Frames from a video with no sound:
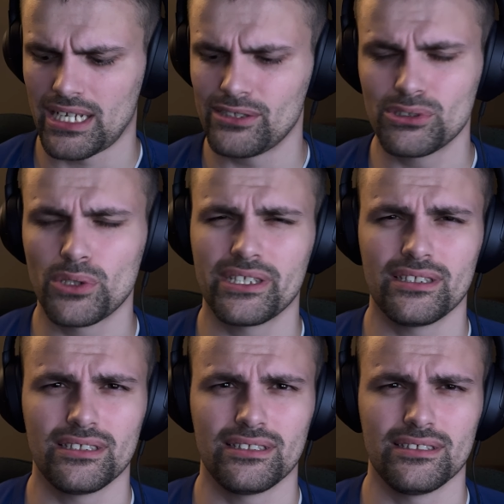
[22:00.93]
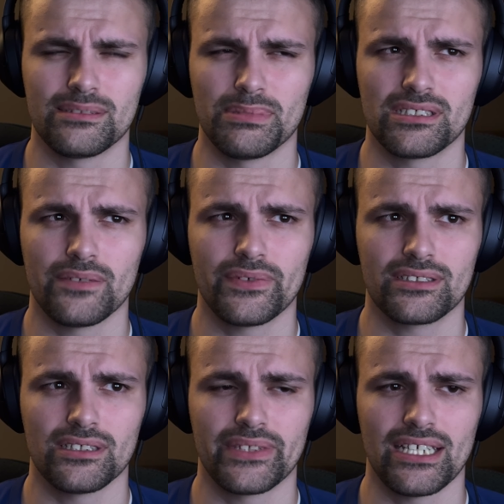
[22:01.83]
I don't know the
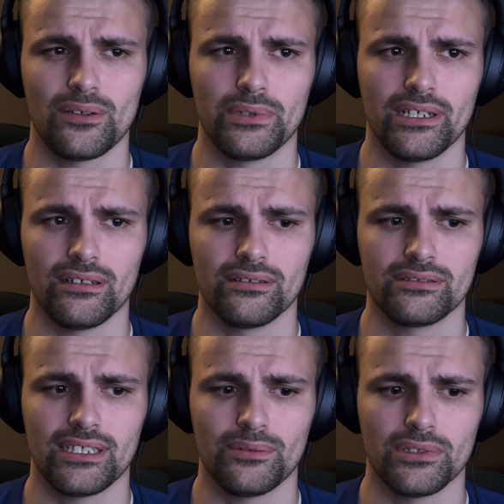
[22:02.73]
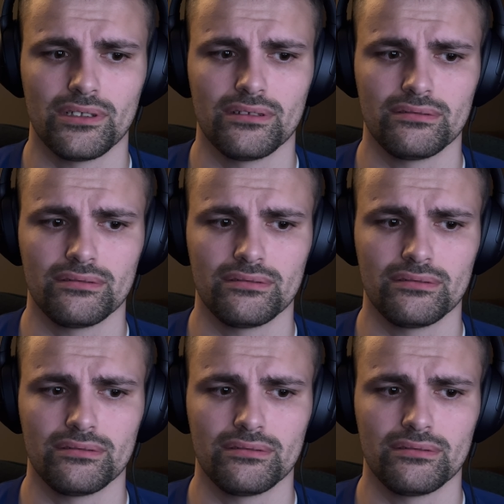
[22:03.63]
specifics of that, where they were